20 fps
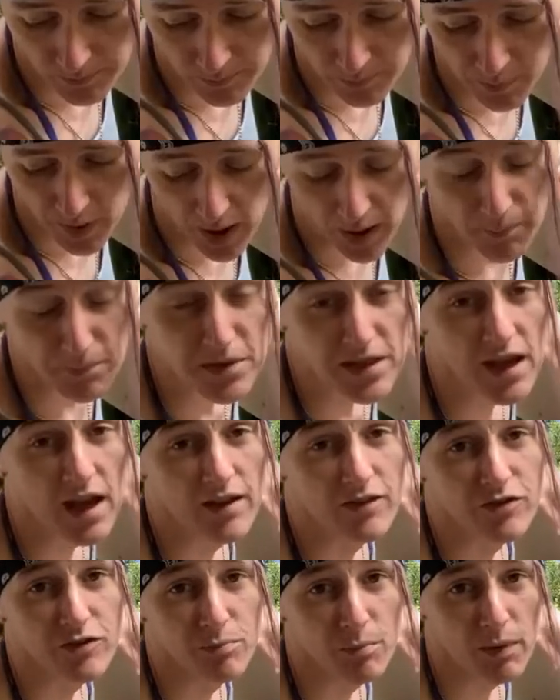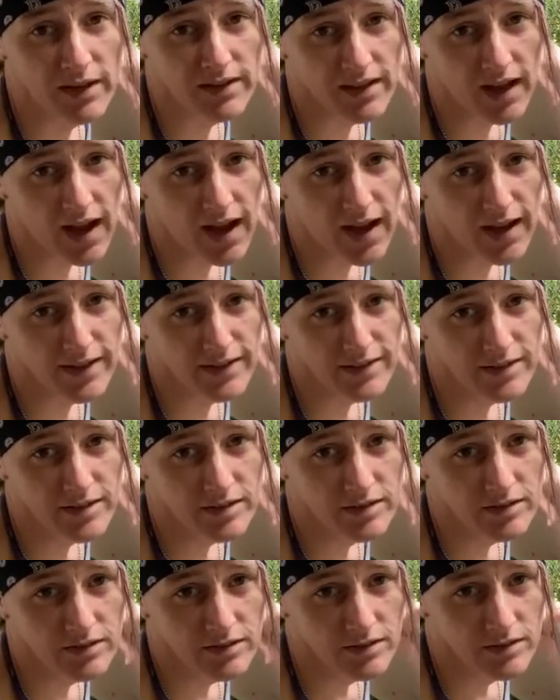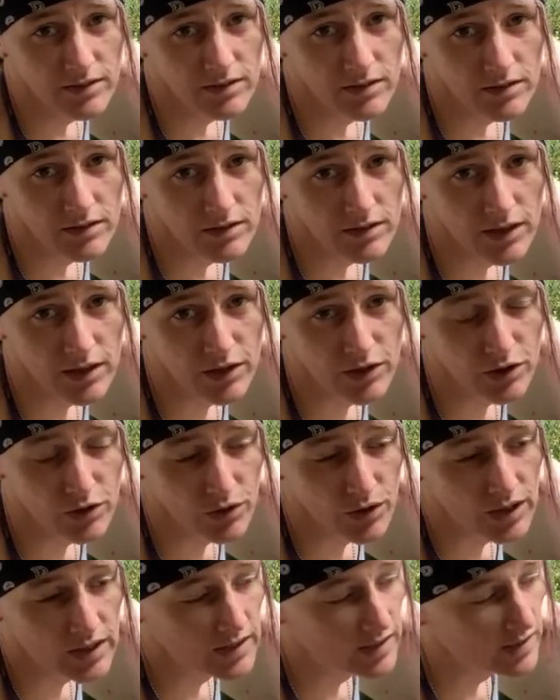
Bob, yes, my dad can do it.